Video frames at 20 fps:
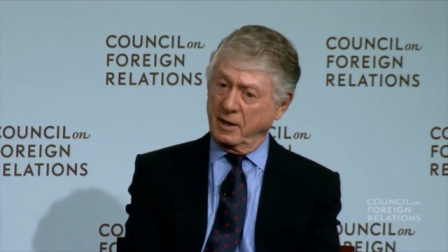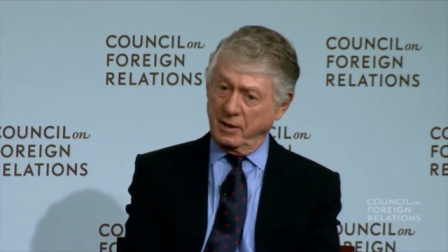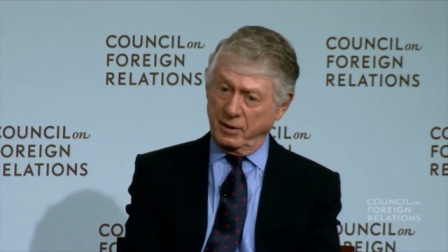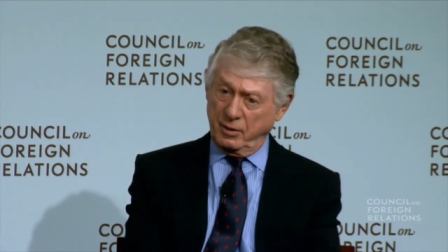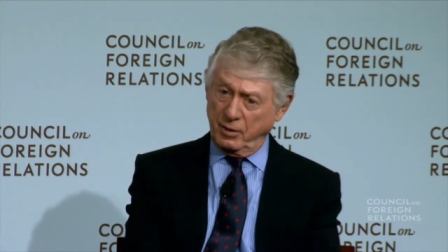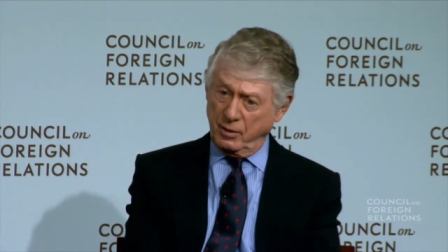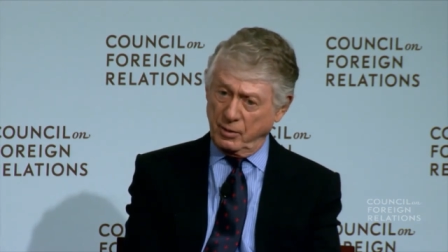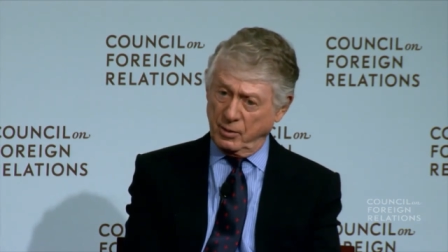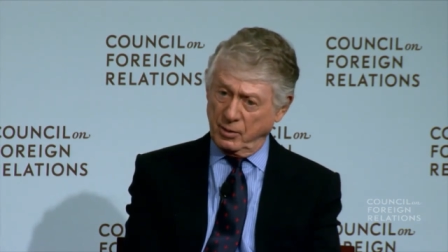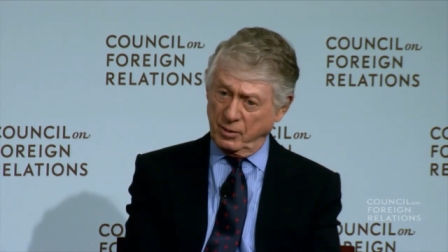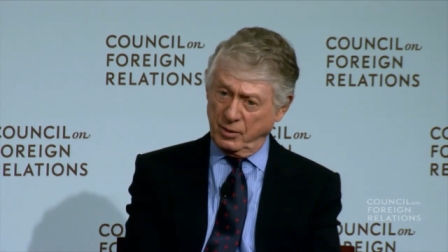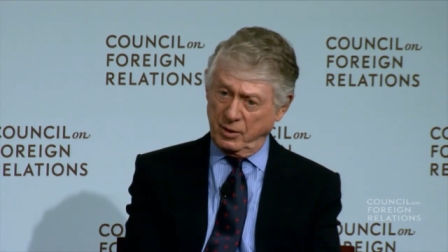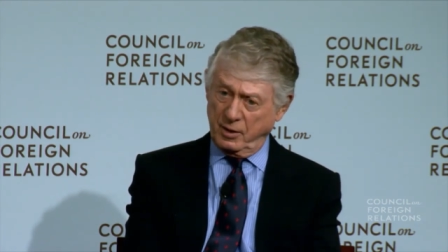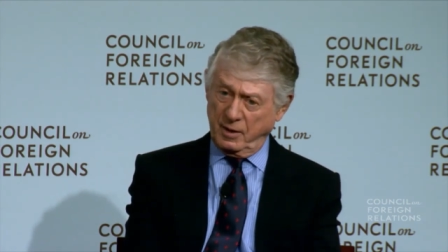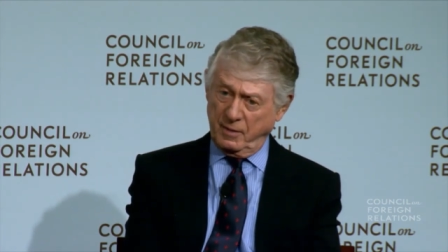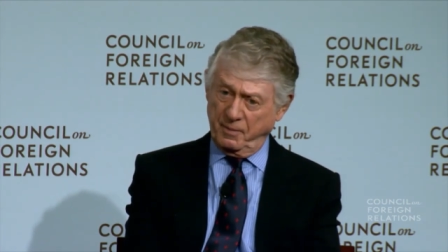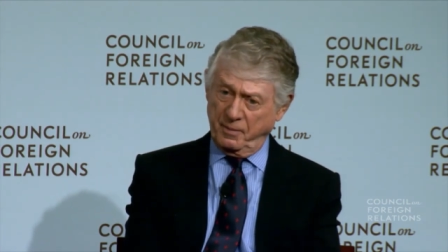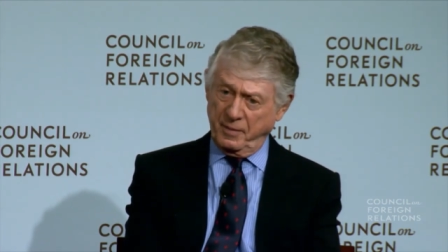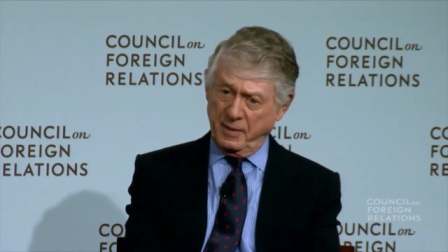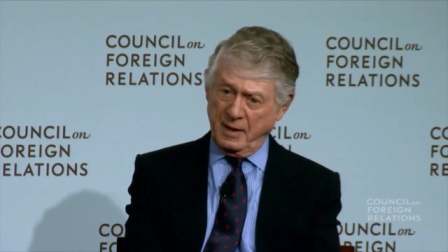I don't.
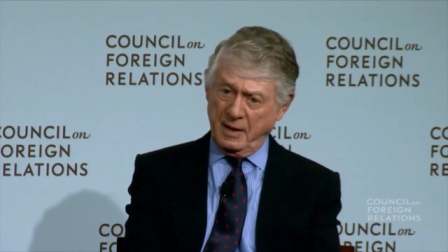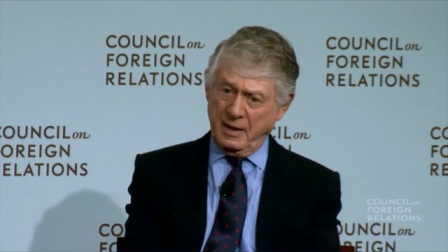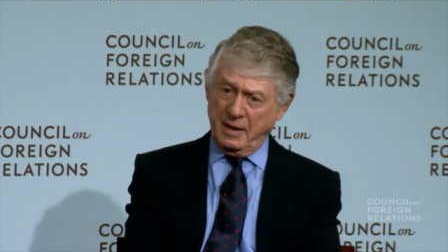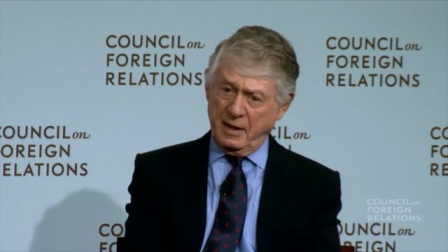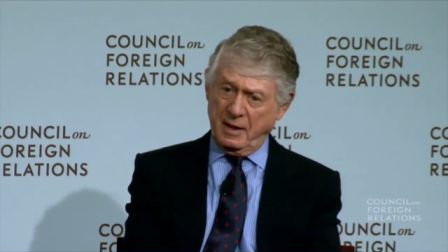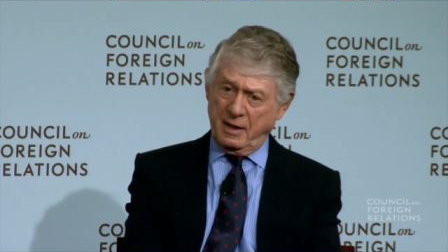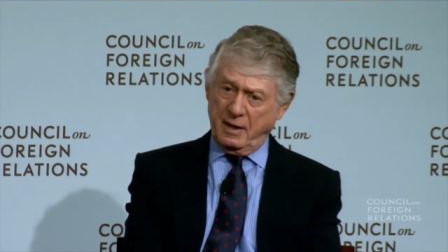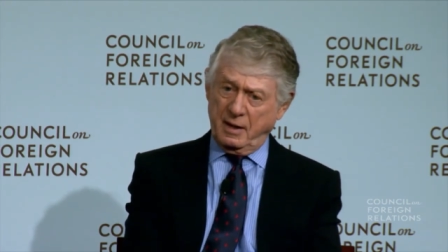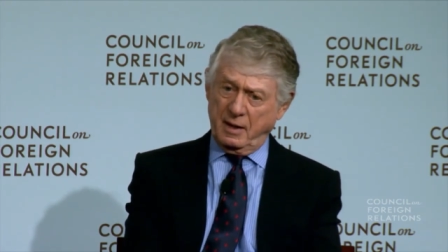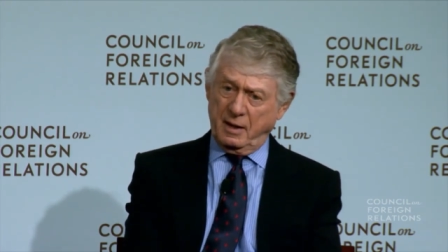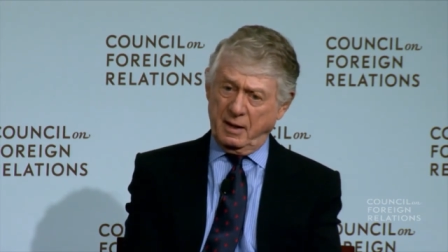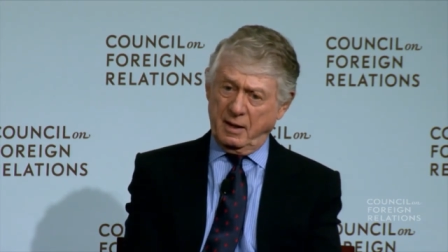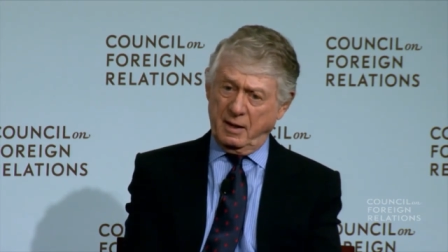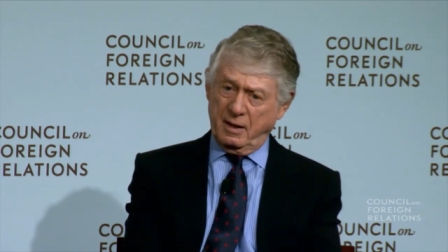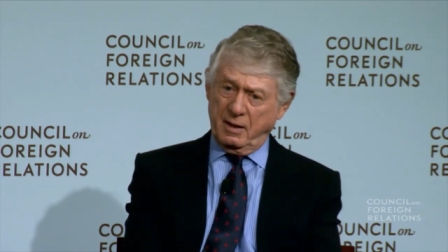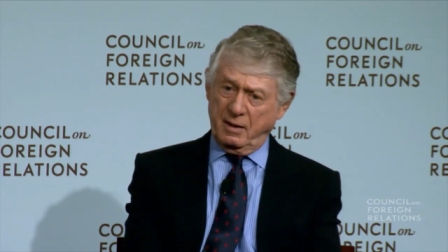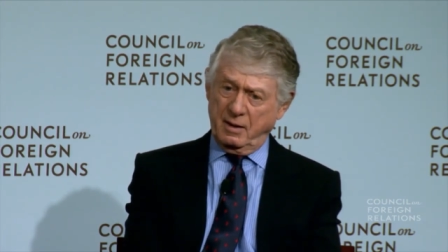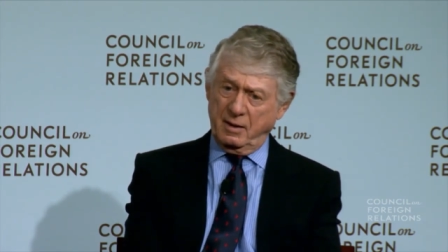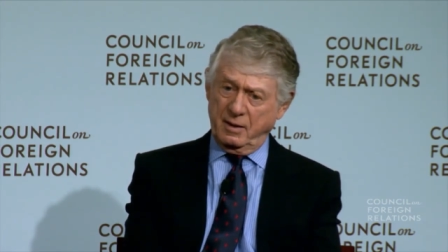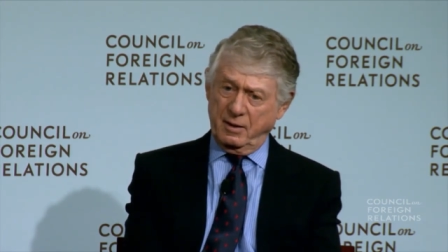
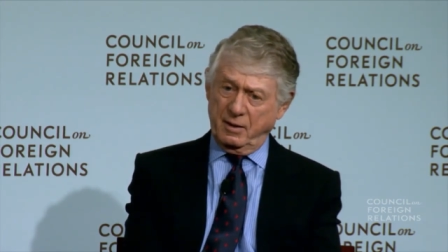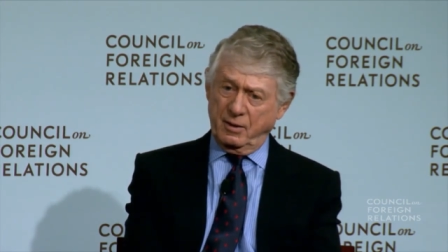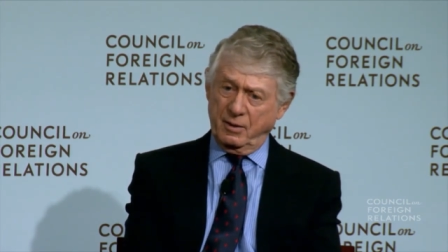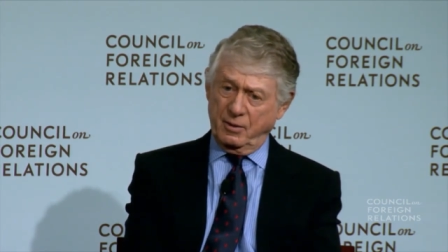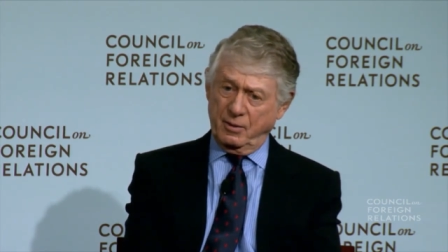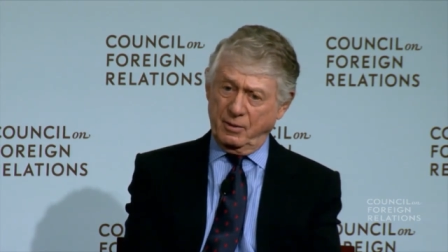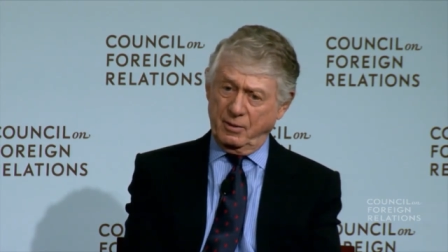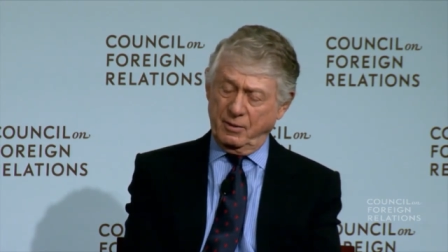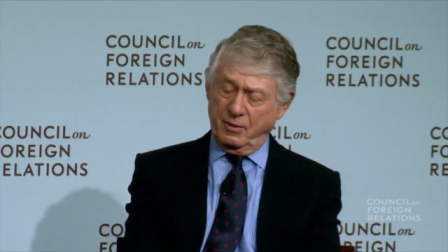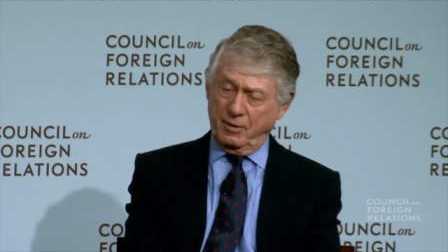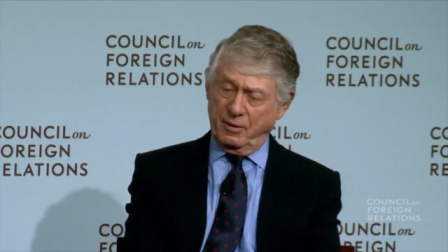Uh, you know,